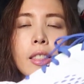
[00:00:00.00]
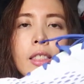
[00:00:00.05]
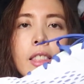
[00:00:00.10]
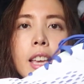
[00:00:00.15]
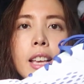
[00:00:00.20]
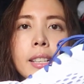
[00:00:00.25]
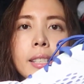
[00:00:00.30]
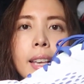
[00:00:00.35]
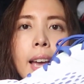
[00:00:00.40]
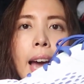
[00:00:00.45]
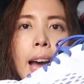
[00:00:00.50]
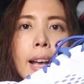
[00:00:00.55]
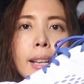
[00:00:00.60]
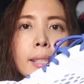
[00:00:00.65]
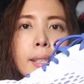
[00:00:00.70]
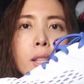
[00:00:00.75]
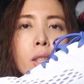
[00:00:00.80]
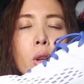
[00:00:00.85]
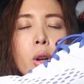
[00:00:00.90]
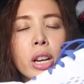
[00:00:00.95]
This
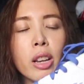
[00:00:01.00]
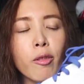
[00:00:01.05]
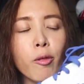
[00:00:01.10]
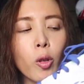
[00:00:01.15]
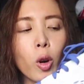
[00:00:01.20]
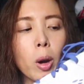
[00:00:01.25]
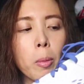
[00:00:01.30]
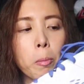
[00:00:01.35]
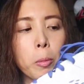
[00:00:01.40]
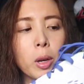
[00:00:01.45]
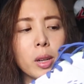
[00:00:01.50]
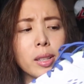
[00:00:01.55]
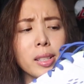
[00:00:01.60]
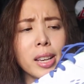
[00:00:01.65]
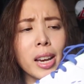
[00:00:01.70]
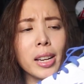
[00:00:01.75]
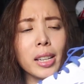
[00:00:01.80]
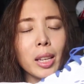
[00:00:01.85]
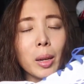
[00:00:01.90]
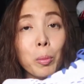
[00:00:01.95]
has thirty-four
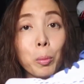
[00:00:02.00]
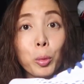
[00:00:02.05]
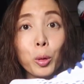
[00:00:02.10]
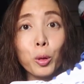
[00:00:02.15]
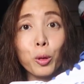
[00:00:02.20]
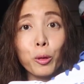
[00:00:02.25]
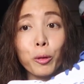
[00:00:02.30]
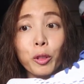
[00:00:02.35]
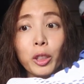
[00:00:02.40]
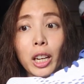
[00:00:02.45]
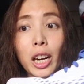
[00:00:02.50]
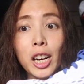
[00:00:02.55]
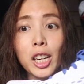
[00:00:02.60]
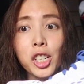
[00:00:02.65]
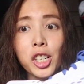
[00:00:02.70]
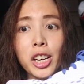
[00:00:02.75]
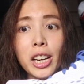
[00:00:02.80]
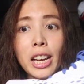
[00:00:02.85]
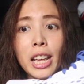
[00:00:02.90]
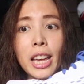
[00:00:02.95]
percent improved
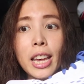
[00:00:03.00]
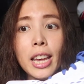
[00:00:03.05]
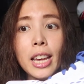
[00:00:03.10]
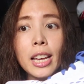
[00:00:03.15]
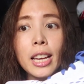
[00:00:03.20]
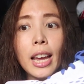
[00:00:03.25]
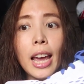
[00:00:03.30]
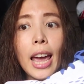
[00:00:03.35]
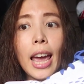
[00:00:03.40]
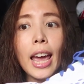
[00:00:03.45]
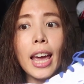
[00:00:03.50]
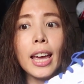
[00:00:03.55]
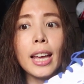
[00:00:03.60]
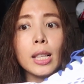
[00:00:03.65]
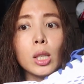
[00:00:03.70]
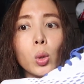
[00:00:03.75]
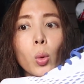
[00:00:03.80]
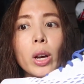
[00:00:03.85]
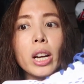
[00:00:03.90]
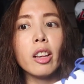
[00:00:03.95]
cushioning
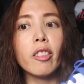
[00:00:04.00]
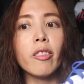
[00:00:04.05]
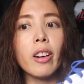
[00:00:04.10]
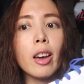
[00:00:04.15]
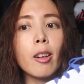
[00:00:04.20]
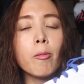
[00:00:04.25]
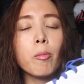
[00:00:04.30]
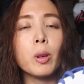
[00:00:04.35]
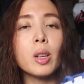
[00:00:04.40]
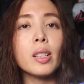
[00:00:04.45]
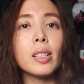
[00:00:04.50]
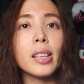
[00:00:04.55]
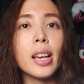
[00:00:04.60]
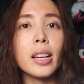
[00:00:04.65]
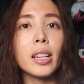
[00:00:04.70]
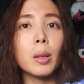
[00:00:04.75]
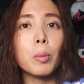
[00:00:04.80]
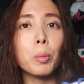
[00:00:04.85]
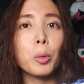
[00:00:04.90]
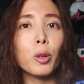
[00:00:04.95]
and twenty-five
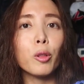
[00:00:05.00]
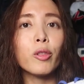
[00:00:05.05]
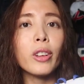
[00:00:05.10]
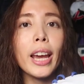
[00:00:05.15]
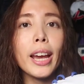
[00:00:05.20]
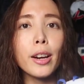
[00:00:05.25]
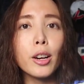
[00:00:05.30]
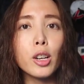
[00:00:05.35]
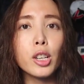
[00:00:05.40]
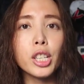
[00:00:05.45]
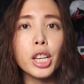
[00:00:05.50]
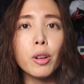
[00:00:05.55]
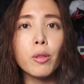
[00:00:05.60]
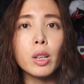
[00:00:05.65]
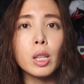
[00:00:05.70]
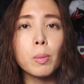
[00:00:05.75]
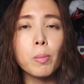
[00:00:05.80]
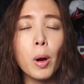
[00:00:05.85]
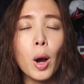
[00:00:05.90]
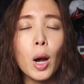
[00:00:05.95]
percent improved energy
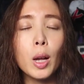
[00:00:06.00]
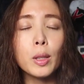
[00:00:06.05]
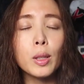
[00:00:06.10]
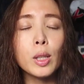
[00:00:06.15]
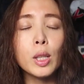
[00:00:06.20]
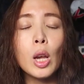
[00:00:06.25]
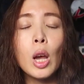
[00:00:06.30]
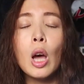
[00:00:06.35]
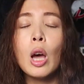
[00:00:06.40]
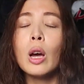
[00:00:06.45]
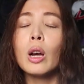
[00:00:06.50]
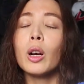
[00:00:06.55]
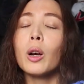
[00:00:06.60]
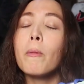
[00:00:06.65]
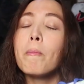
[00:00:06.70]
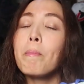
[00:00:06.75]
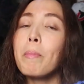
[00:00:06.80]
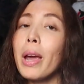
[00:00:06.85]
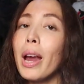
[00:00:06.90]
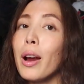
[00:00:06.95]
response
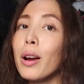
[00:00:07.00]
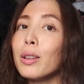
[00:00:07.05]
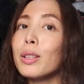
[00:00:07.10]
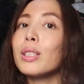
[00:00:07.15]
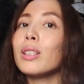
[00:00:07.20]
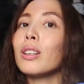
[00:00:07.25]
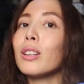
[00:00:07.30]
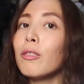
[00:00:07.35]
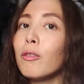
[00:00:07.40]
compared to